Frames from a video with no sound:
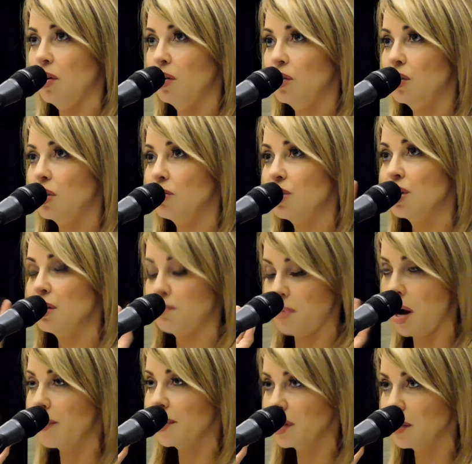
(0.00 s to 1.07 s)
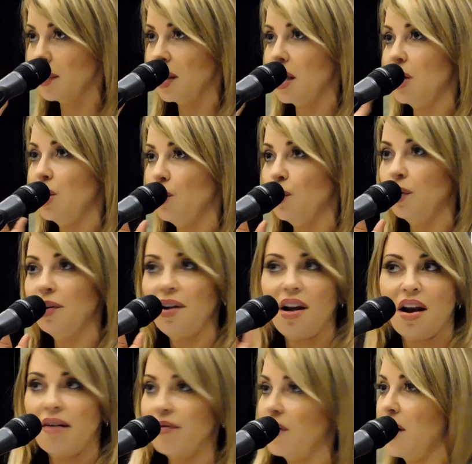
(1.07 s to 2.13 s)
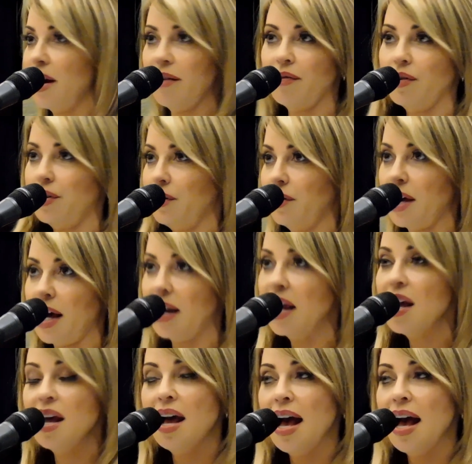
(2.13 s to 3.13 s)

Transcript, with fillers: So just promise me that you will never ever do that.